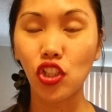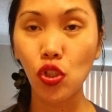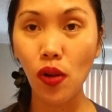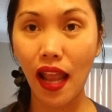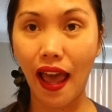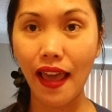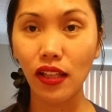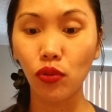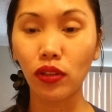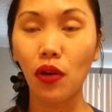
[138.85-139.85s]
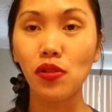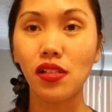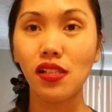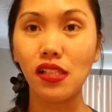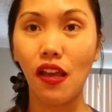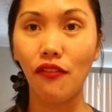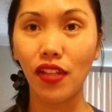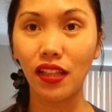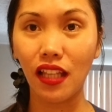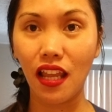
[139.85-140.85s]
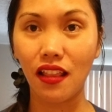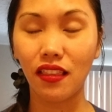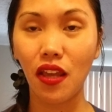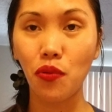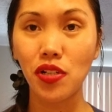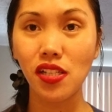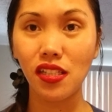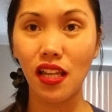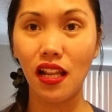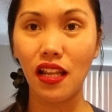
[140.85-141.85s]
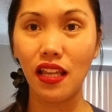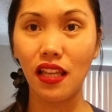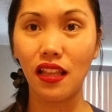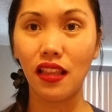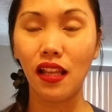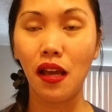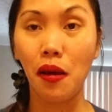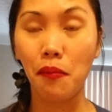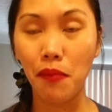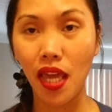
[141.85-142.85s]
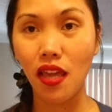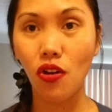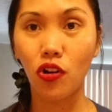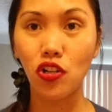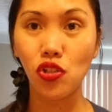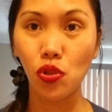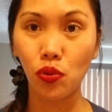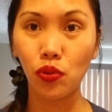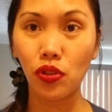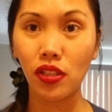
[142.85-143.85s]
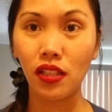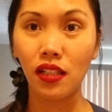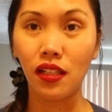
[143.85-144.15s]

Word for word: July 2017 they were still in May or June